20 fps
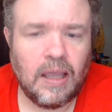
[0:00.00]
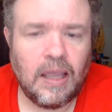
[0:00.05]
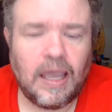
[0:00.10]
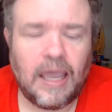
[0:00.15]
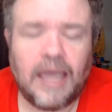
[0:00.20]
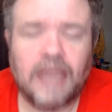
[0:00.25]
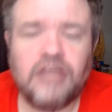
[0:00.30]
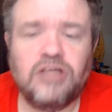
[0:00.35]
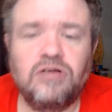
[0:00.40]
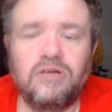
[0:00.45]

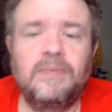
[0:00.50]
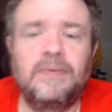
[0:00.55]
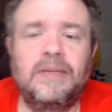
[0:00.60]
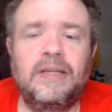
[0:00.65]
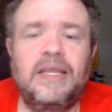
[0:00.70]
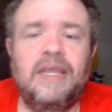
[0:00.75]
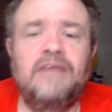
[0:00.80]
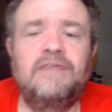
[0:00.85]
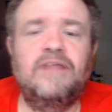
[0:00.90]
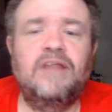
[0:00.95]
I truly
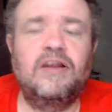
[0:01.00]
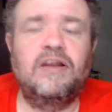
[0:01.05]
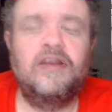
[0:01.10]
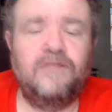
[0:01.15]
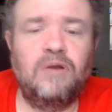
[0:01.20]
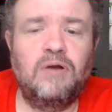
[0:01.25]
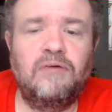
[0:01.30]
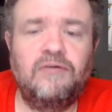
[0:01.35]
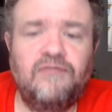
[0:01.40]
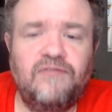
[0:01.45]
believe that if
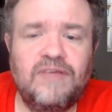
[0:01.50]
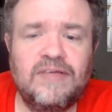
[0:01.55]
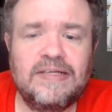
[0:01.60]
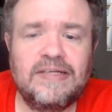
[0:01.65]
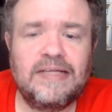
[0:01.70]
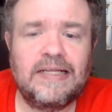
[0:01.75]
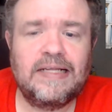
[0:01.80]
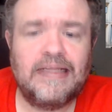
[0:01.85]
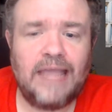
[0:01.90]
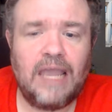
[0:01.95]
you're
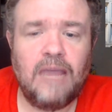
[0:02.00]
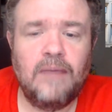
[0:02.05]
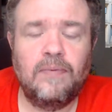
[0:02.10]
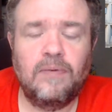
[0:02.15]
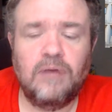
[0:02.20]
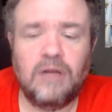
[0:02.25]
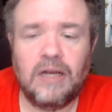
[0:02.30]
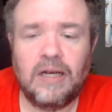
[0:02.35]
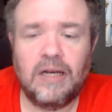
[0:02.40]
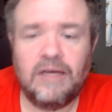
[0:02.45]
physically able
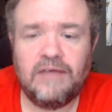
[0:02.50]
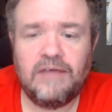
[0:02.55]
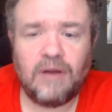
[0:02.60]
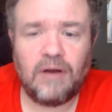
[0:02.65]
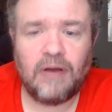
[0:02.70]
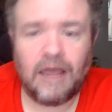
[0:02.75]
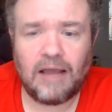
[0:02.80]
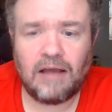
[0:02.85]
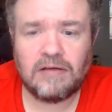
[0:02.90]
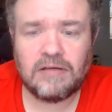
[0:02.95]
to leave your
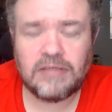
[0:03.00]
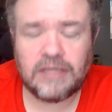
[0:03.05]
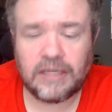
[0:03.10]
house